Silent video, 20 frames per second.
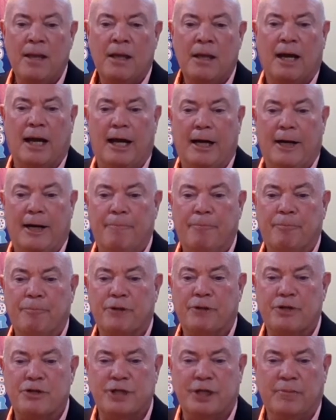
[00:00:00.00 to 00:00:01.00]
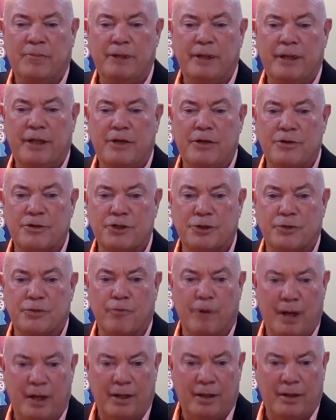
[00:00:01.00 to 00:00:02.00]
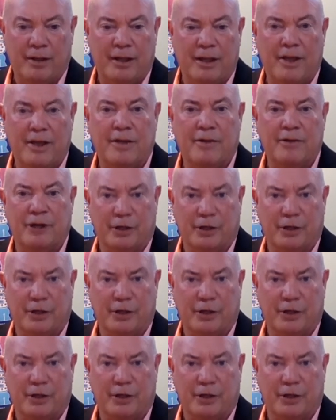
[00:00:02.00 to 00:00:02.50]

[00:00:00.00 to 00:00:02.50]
um, the gentleman that used to run the,